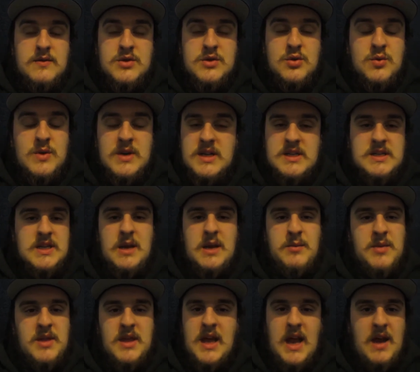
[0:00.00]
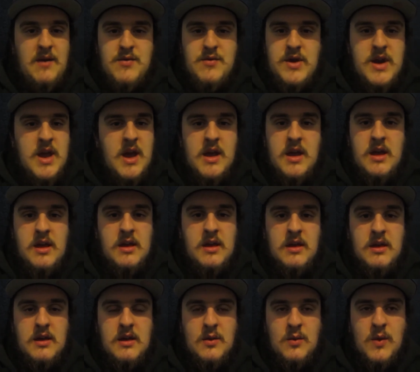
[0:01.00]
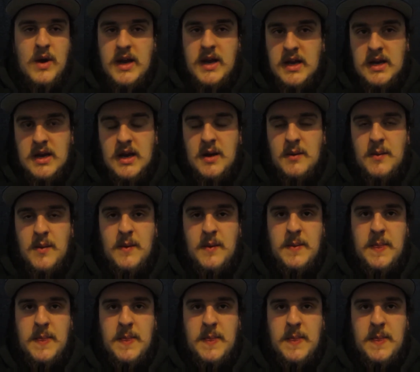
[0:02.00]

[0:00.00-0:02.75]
doing the same thing every day. Waking up,